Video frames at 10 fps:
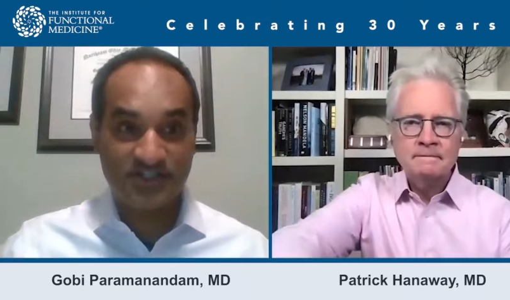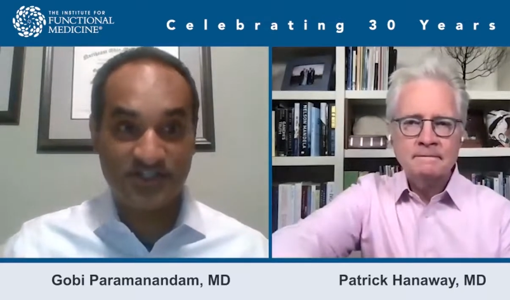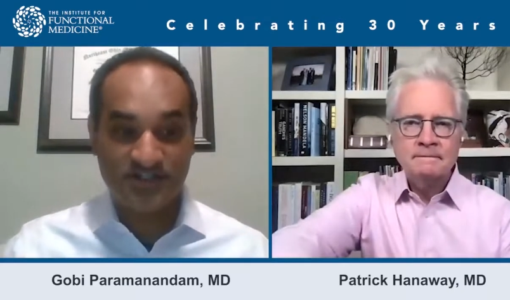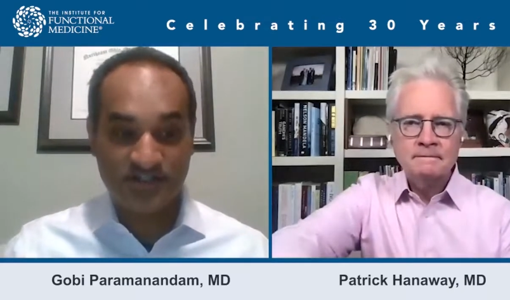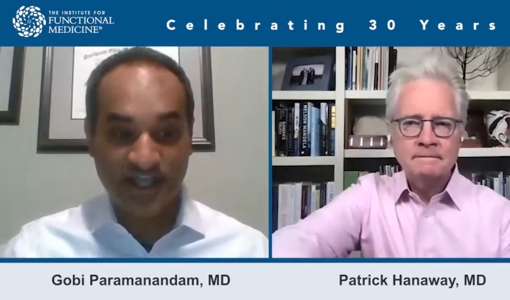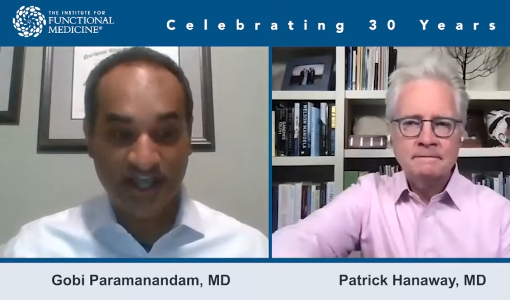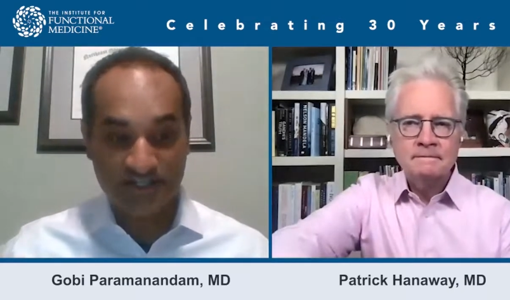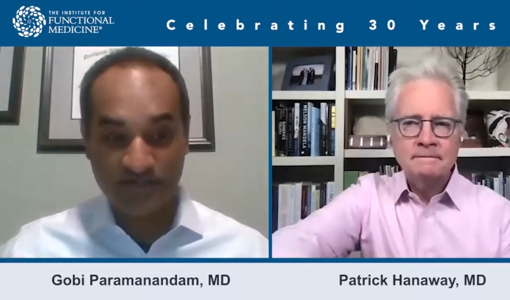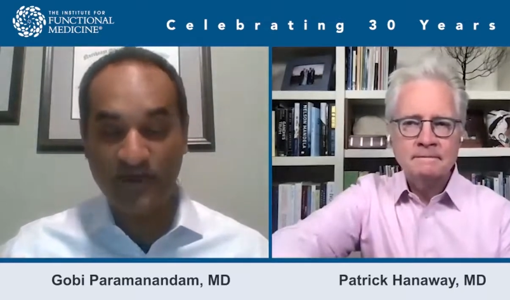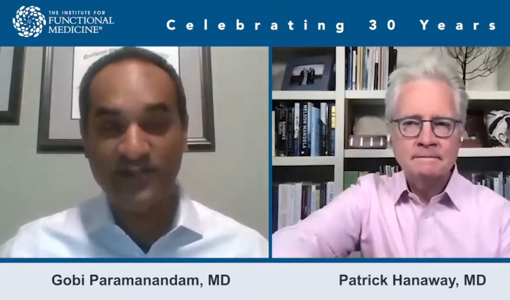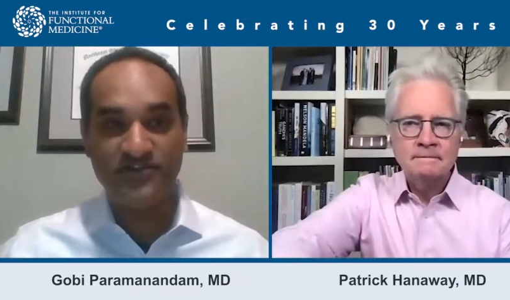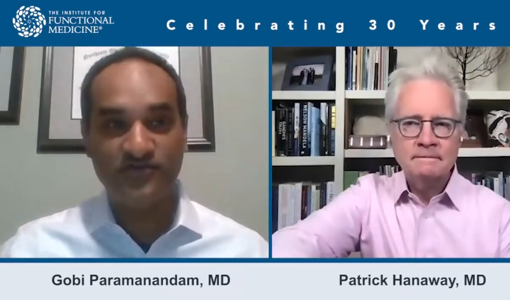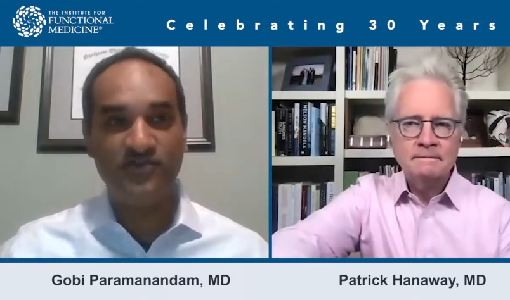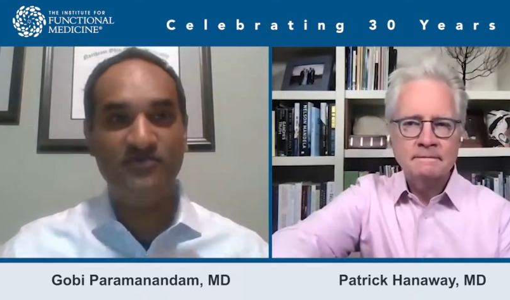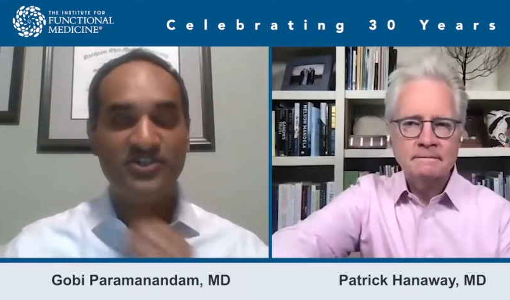Speaker 1: She she actually went
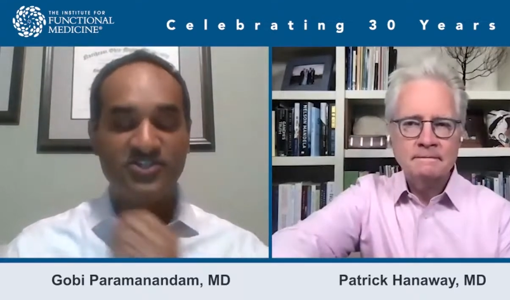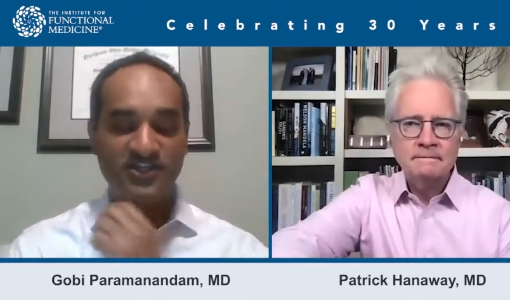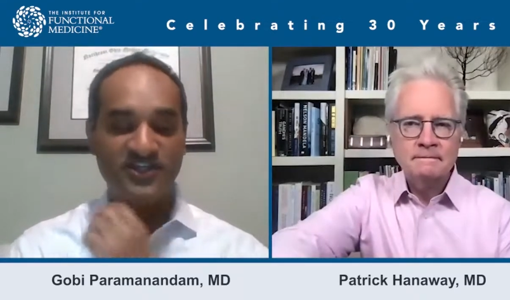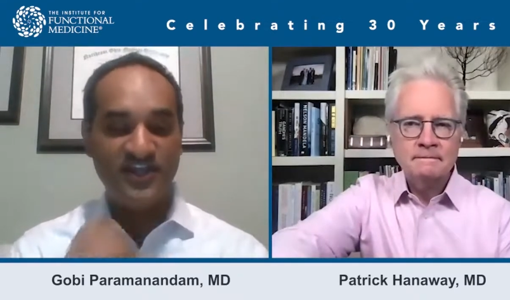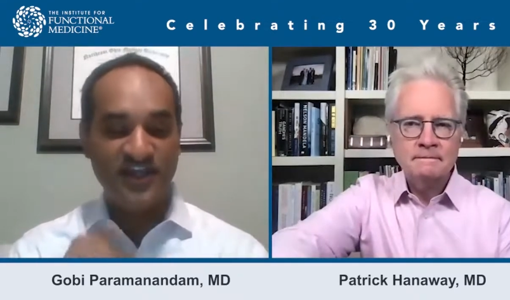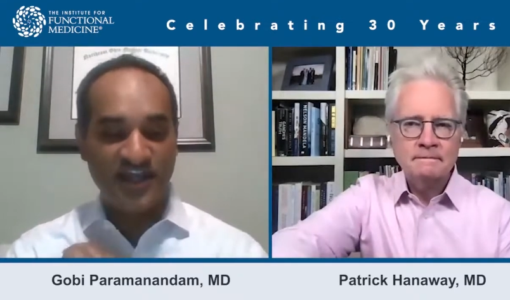into remission,